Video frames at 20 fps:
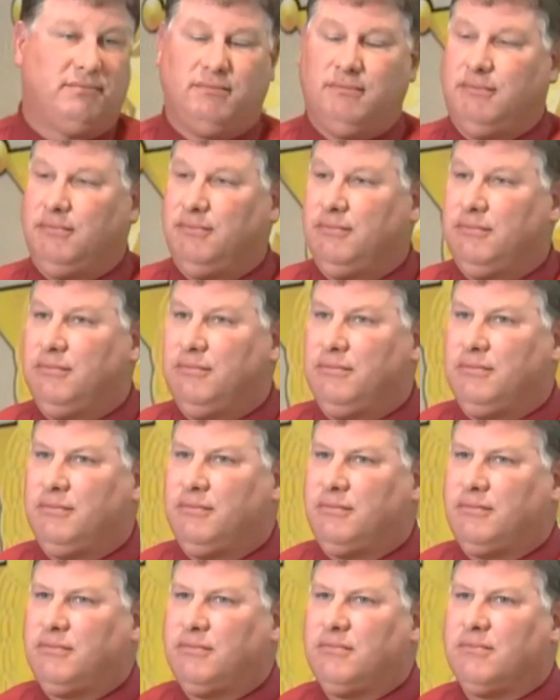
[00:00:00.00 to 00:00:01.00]

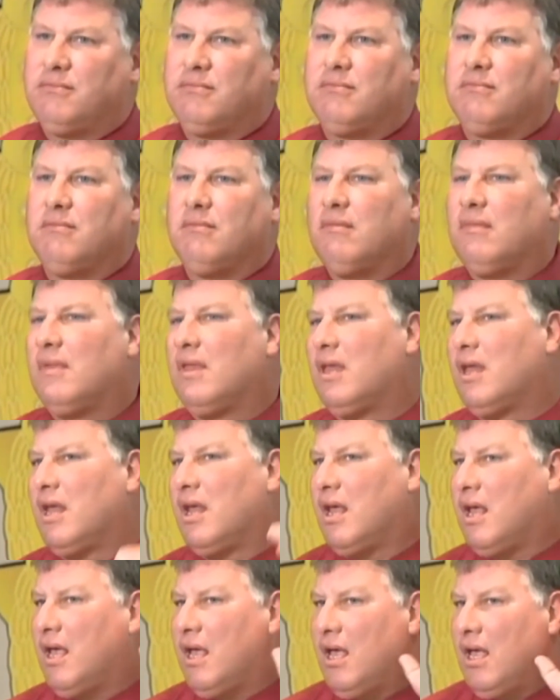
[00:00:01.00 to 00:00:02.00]

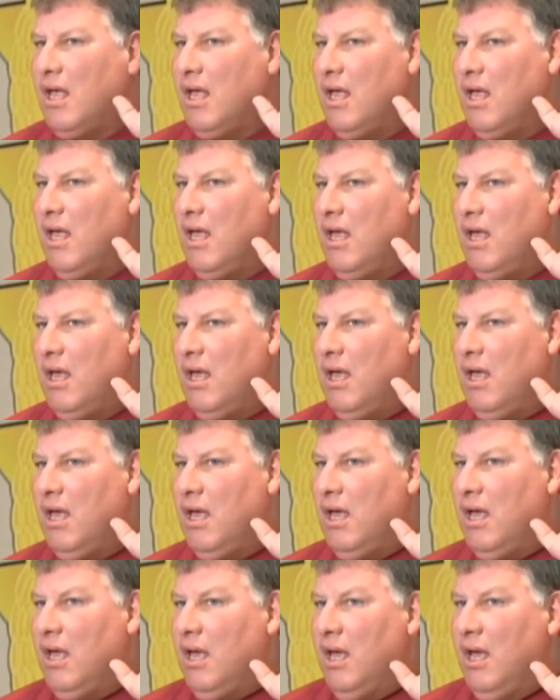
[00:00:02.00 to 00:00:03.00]

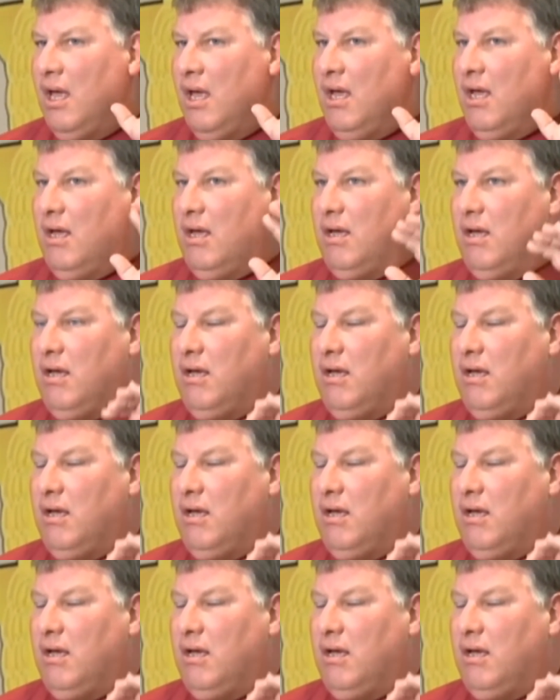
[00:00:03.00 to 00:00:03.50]
(no one is talking)